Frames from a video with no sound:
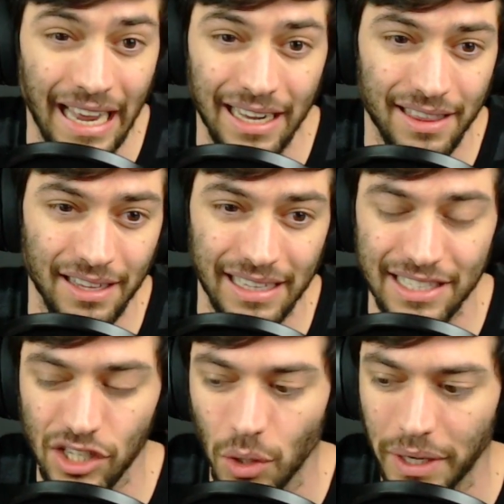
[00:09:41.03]
anything
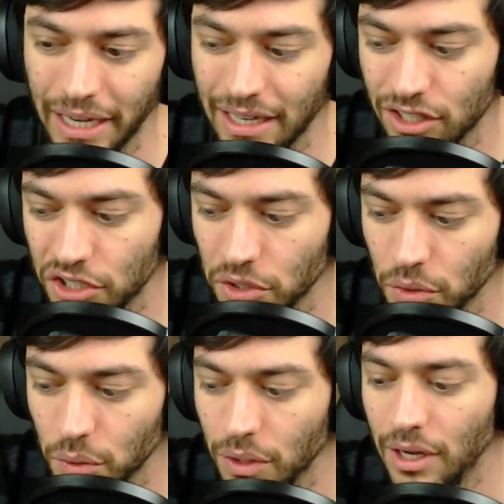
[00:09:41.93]
that's going
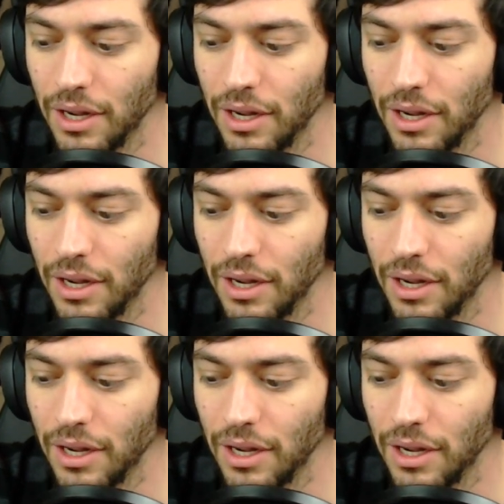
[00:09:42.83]
into